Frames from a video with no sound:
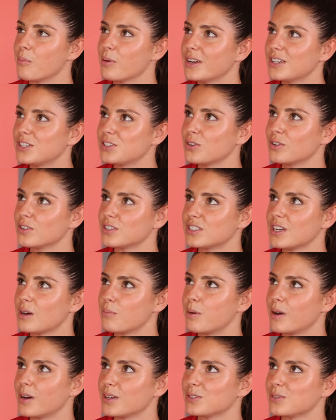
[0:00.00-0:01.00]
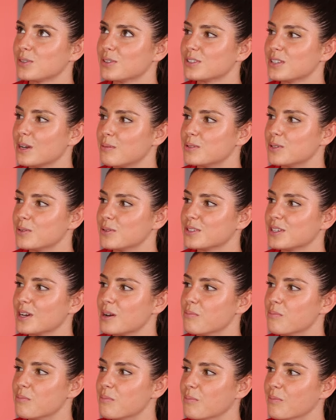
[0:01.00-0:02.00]
I'm pretty sure a sub passed to a sub to a
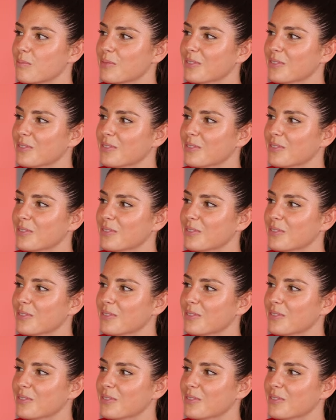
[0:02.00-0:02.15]
sub.